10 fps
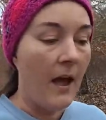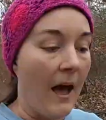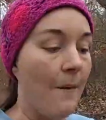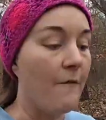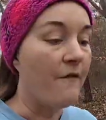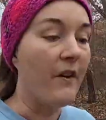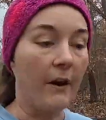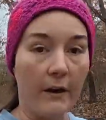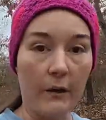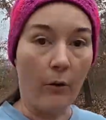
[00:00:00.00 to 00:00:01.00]
I'm
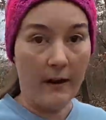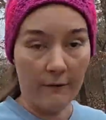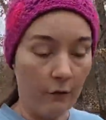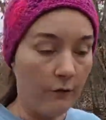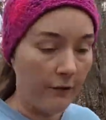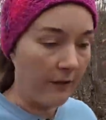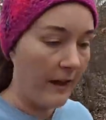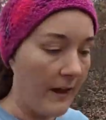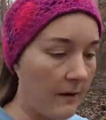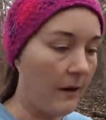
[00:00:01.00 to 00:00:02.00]
very grateful for
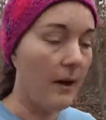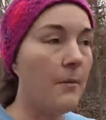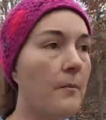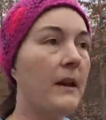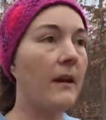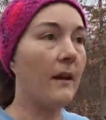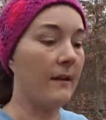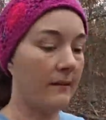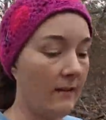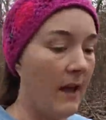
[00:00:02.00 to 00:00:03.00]
that,
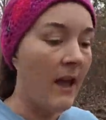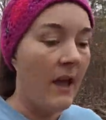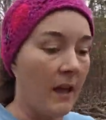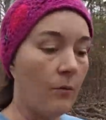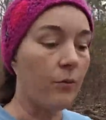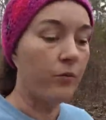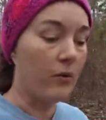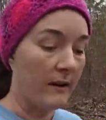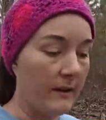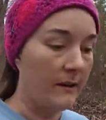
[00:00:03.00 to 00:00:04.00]
because it
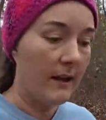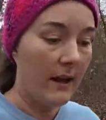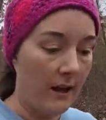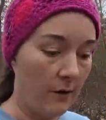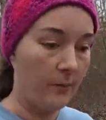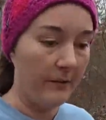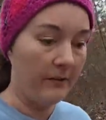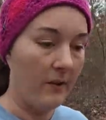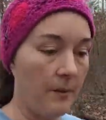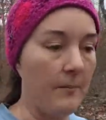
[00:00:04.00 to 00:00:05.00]
really
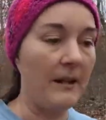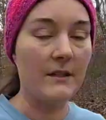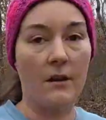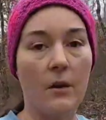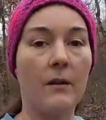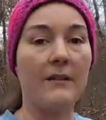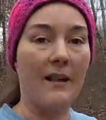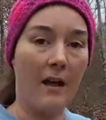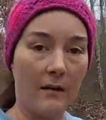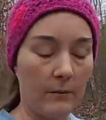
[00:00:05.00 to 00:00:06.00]
helps me to know
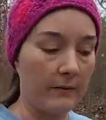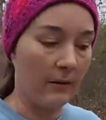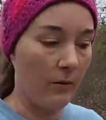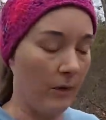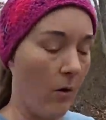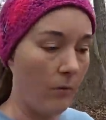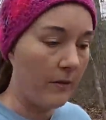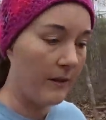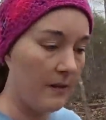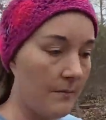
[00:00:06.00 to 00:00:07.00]
exactly what's going on
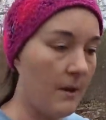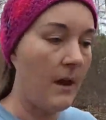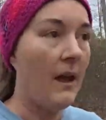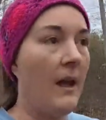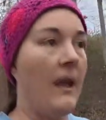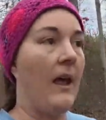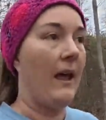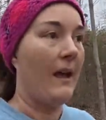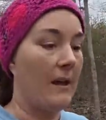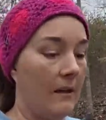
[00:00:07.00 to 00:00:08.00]
with them
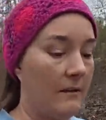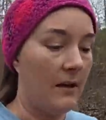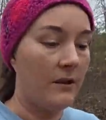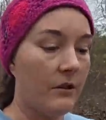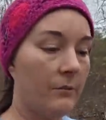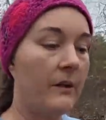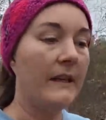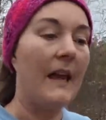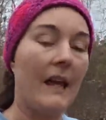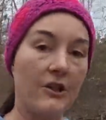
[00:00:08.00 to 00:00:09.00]
and to
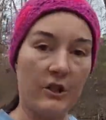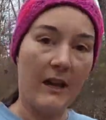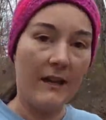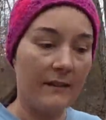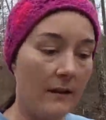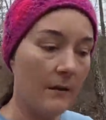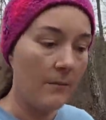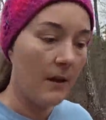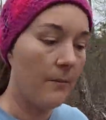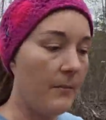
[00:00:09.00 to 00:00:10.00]
really educate them,
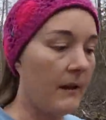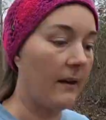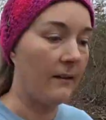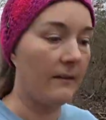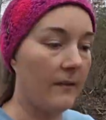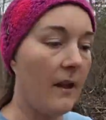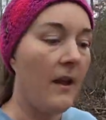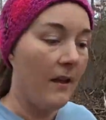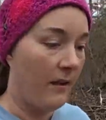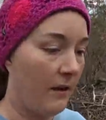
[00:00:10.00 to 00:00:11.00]
because
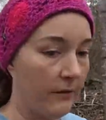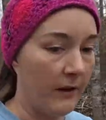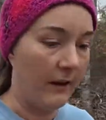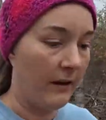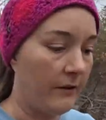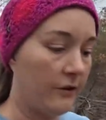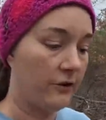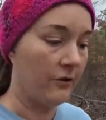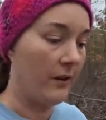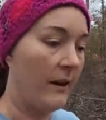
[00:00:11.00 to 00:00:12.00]
the healthcare
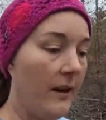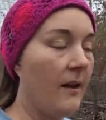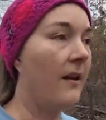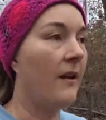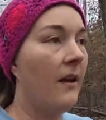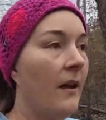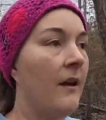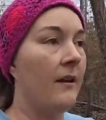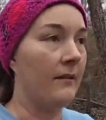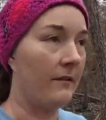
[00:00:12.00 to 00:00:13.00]
industry
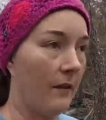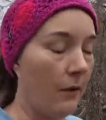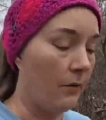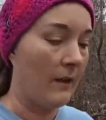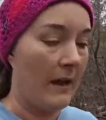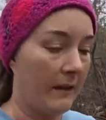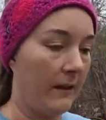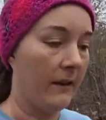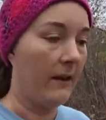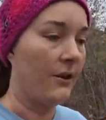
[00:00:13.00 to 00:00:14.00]
is so
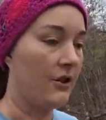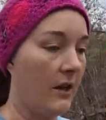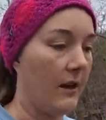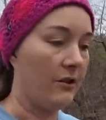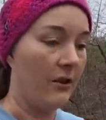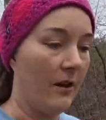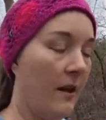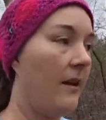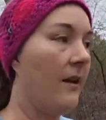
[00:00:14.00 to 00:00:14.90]
lacking in education.